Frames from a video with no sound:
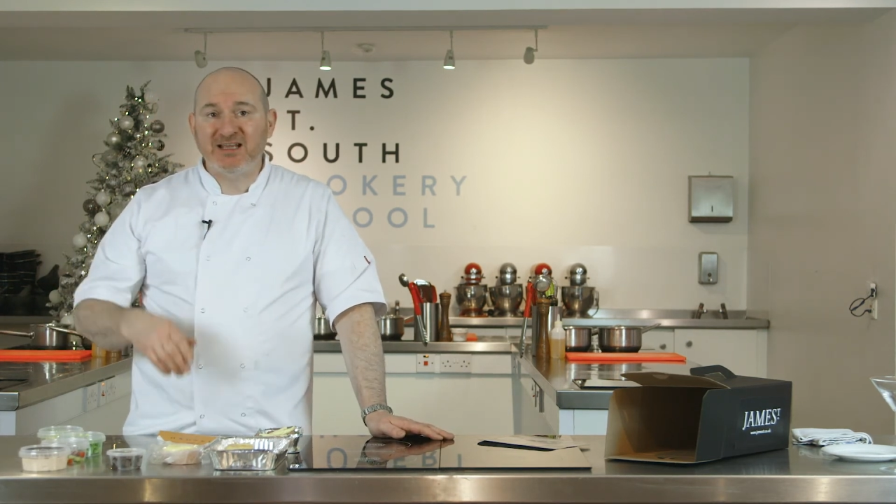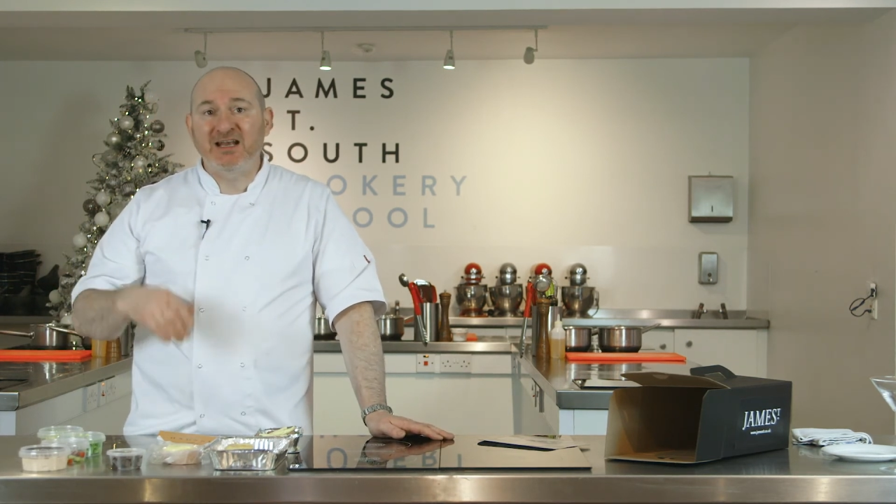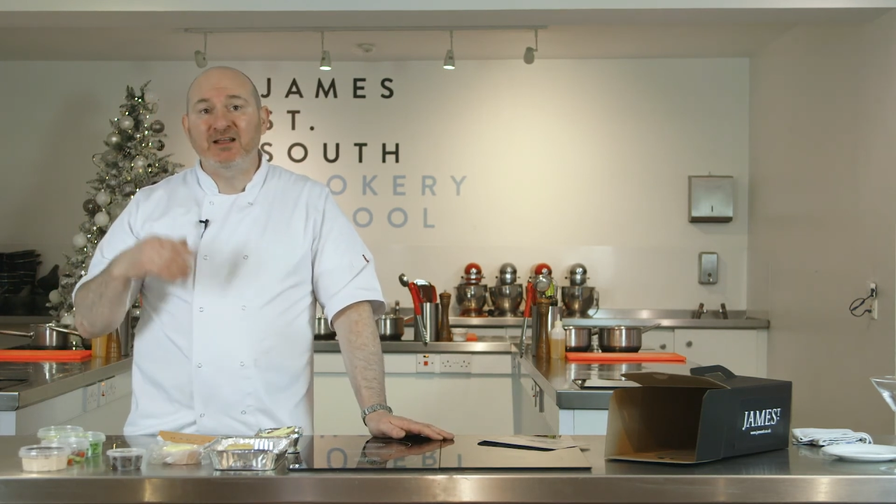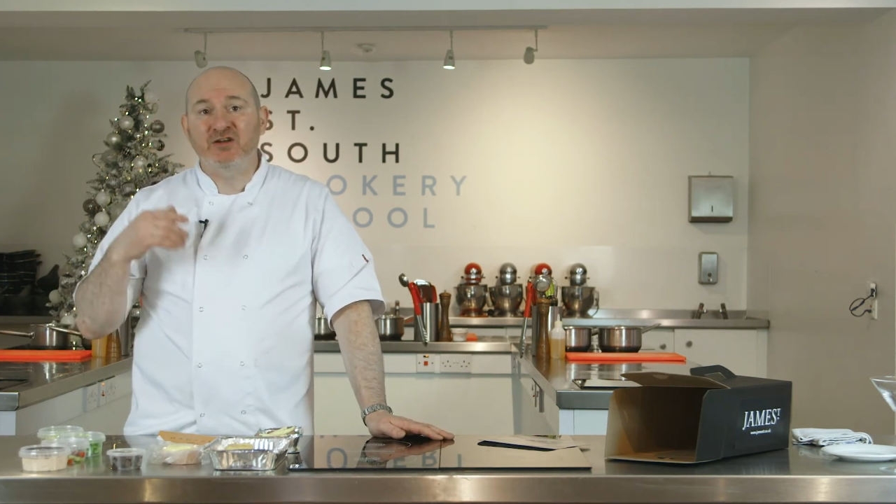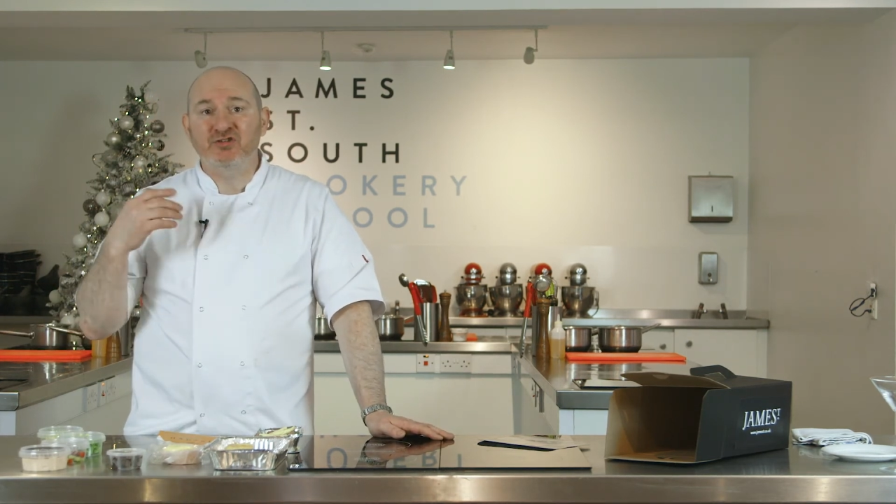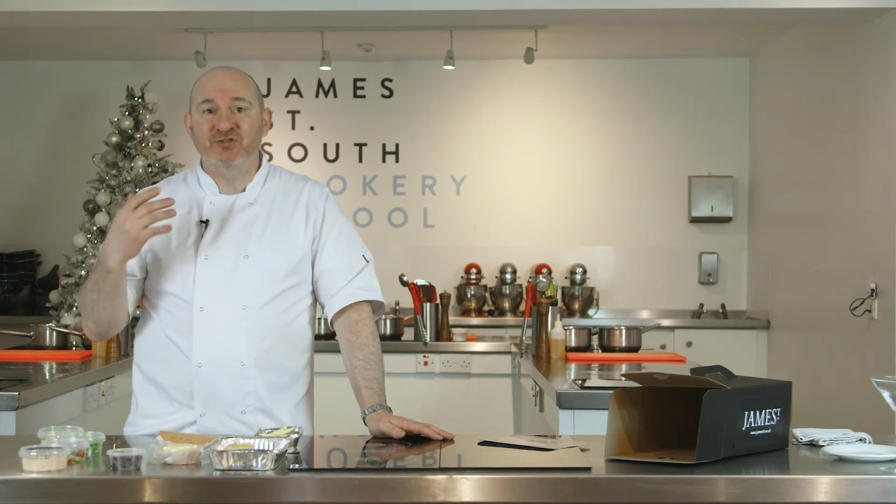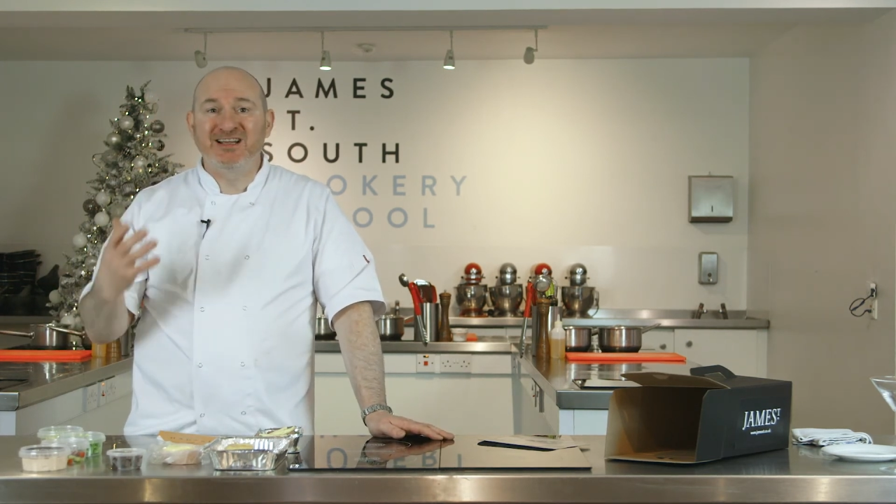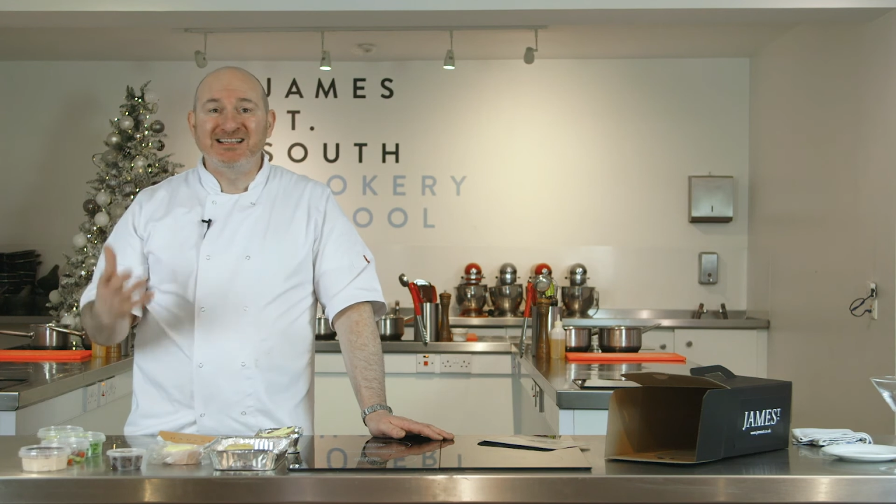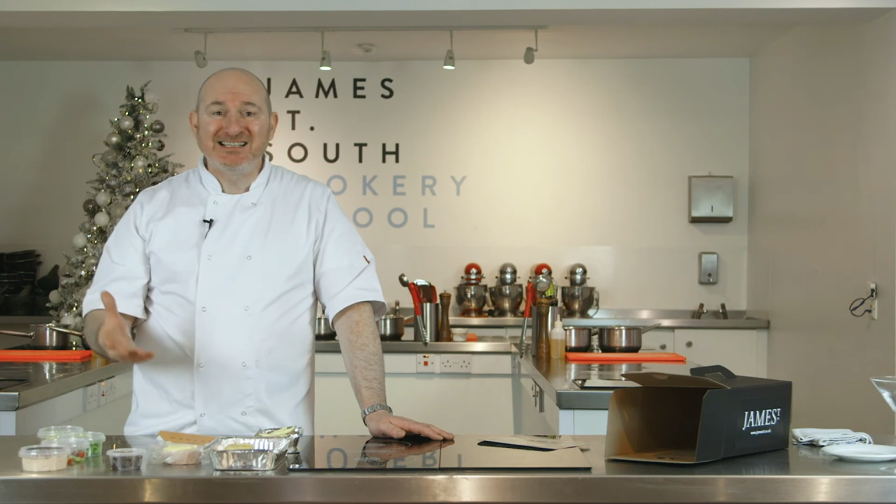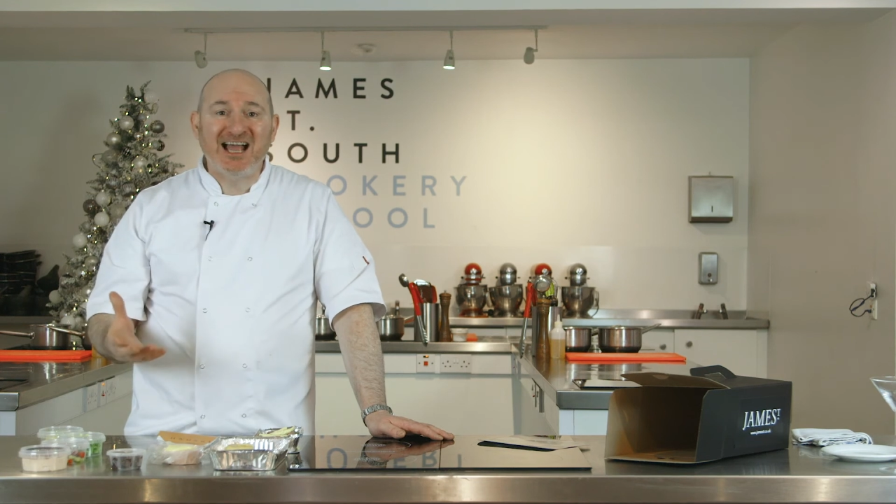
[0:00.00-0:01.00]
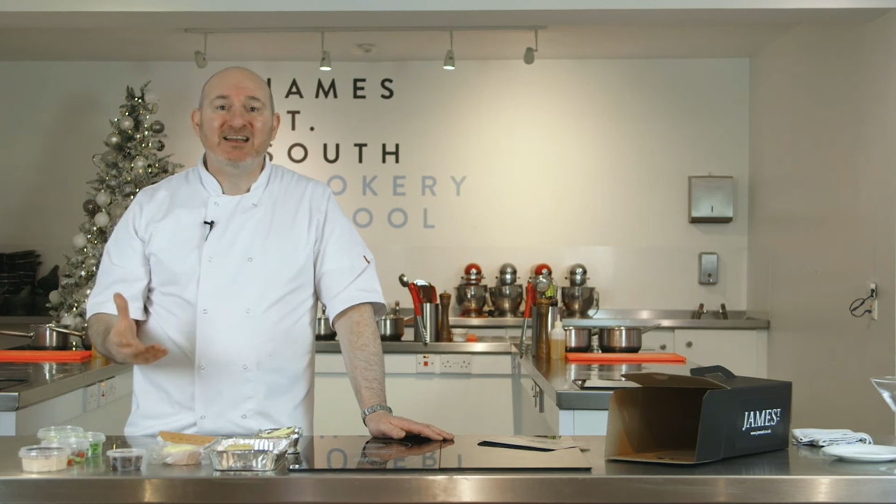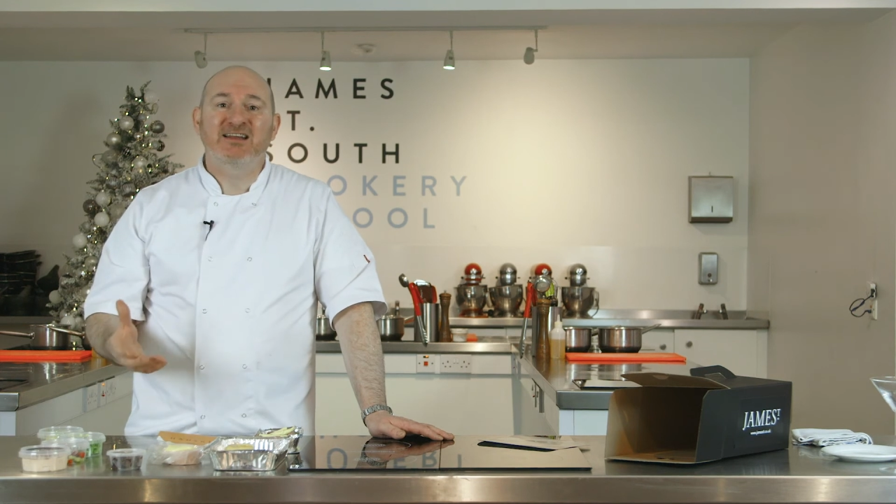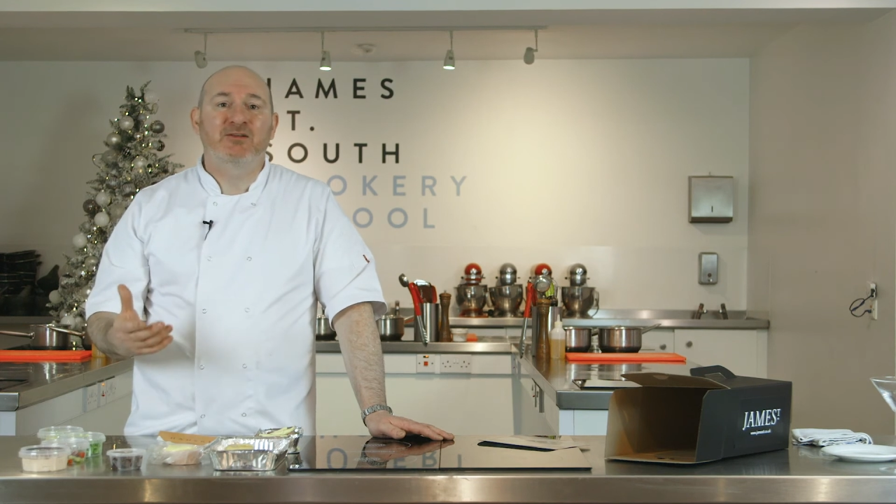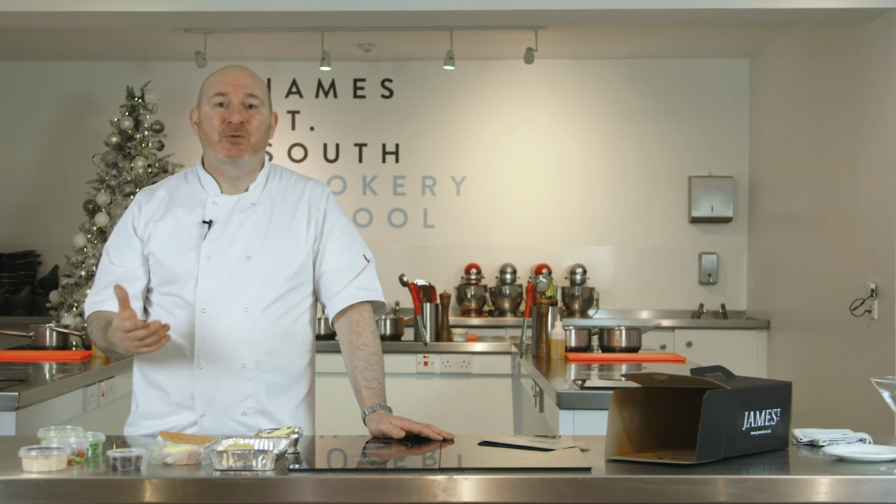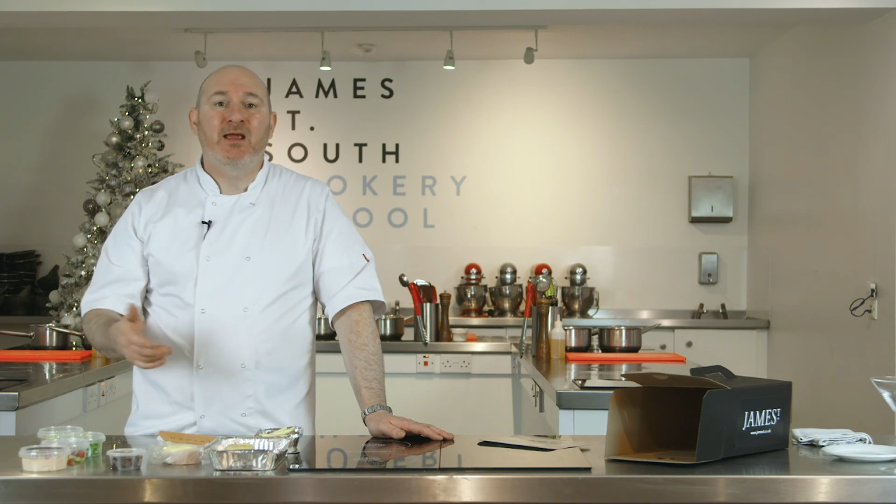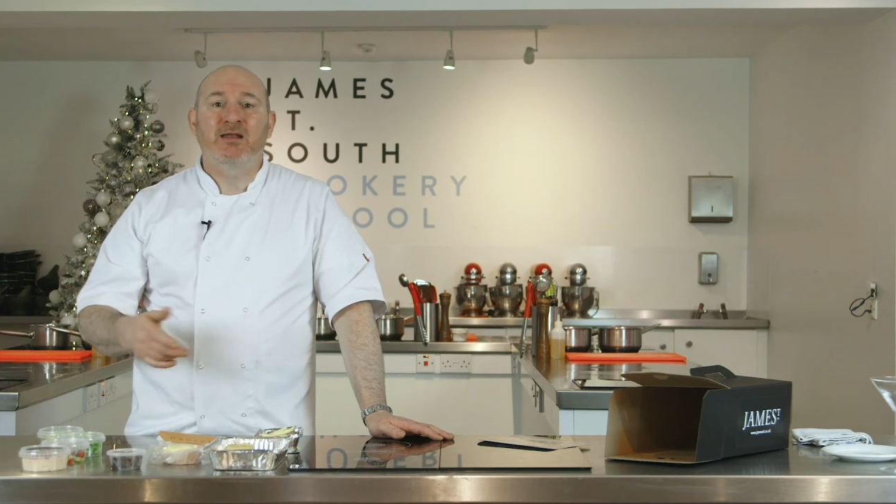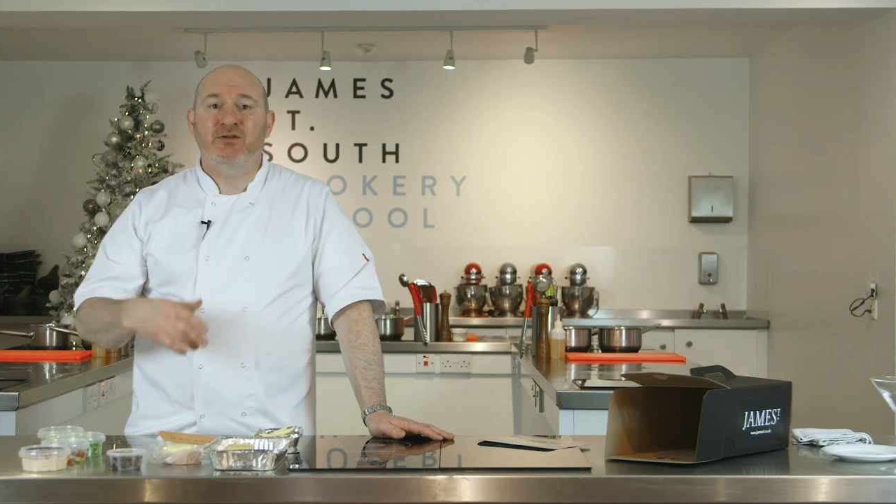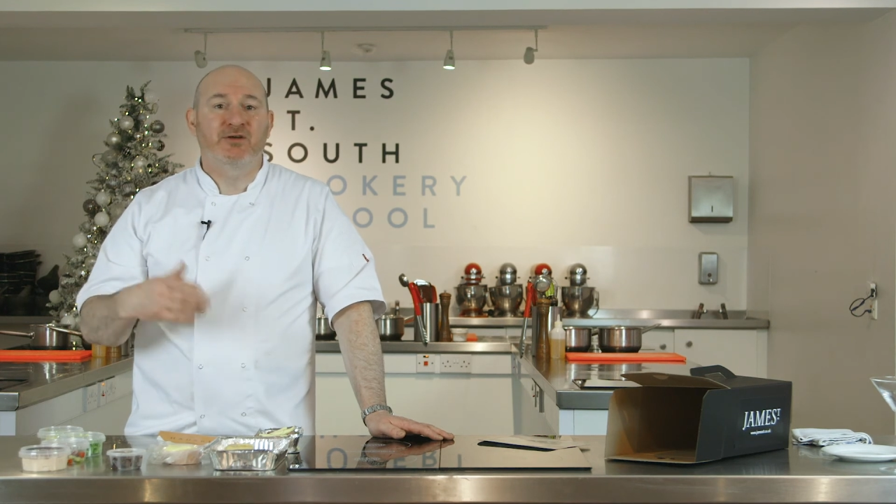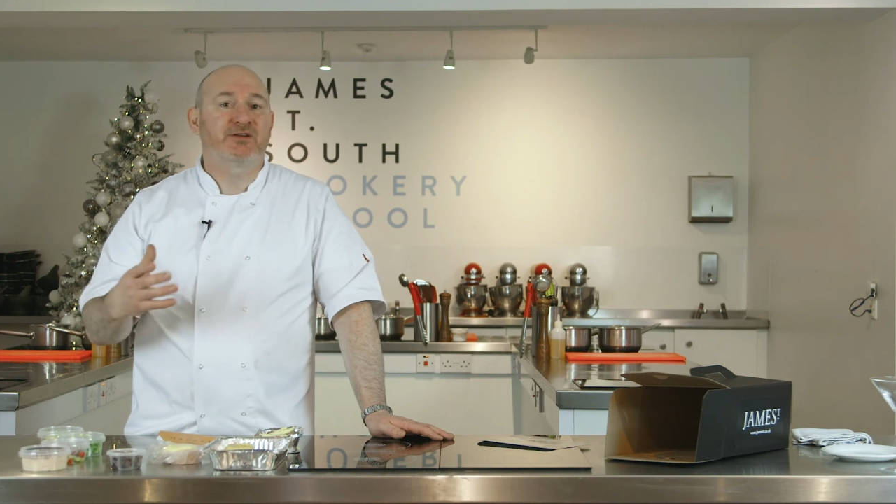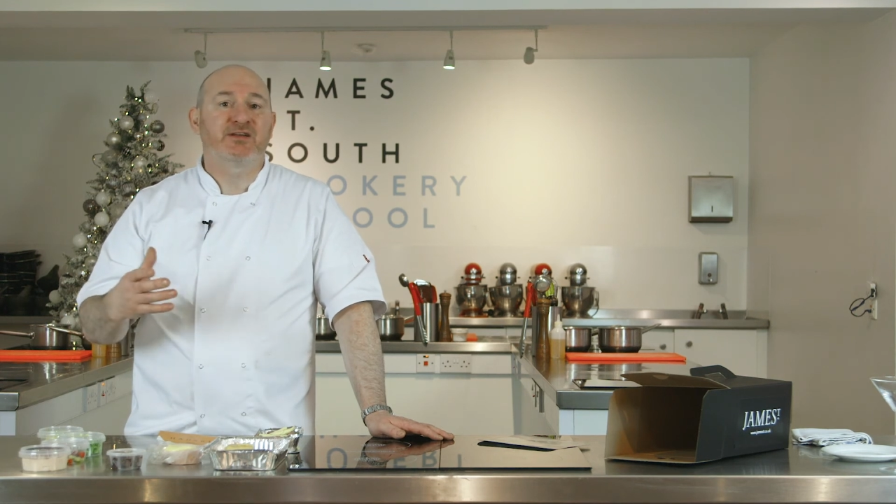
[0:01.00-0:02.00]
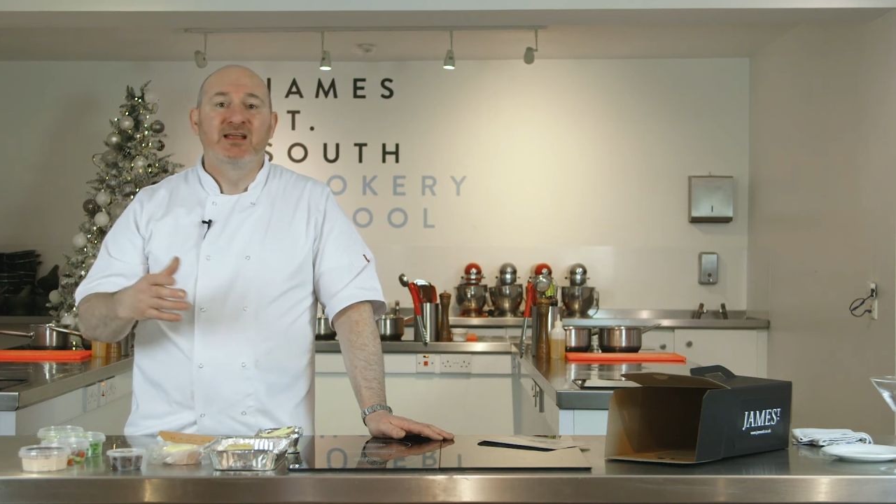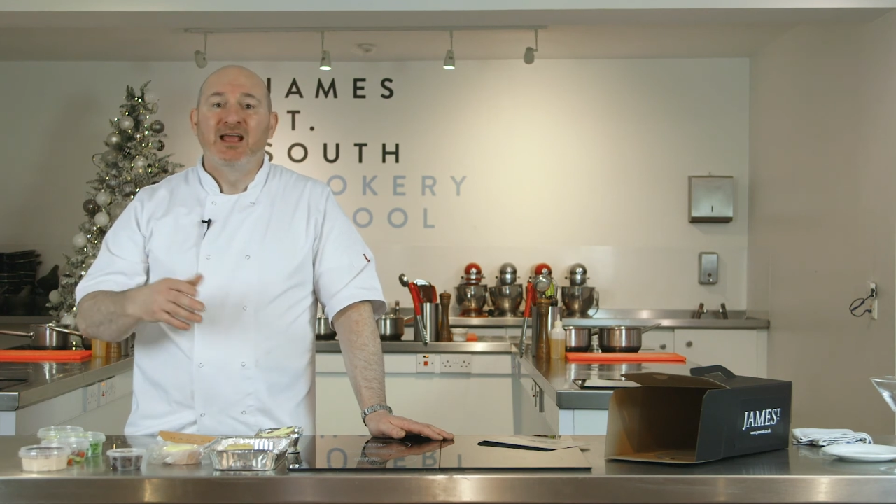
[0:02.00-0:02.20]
and I'm going to show you exactly the way to cook it